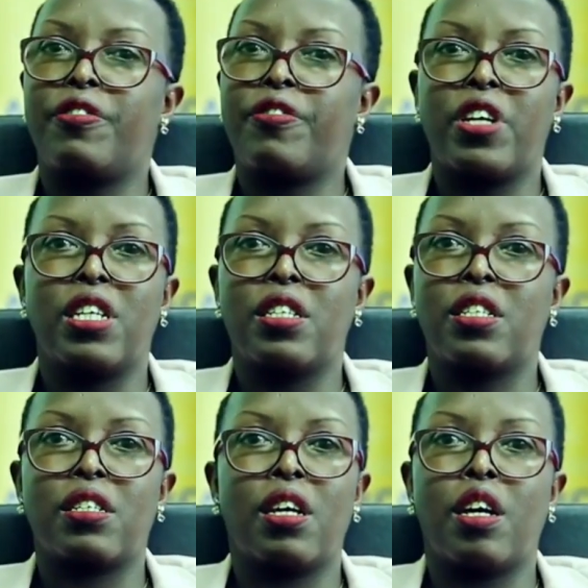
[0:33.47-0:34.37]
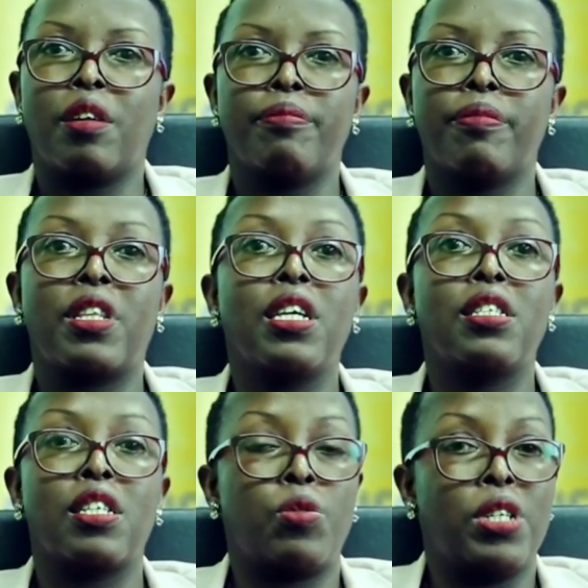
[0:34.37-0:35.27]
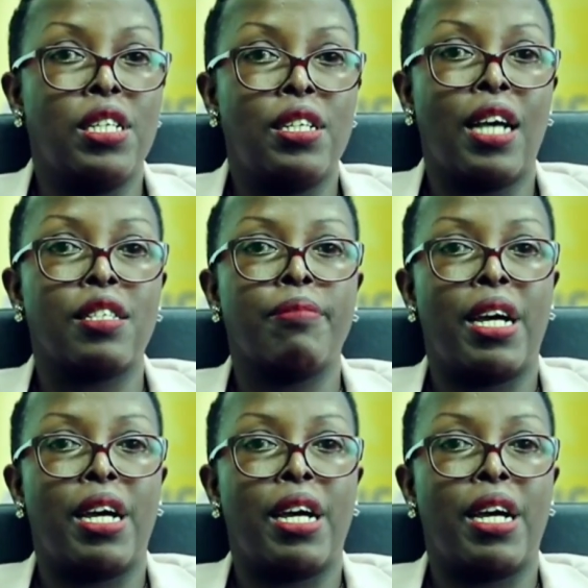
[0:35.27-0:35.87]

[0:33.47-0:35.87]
different things that we need as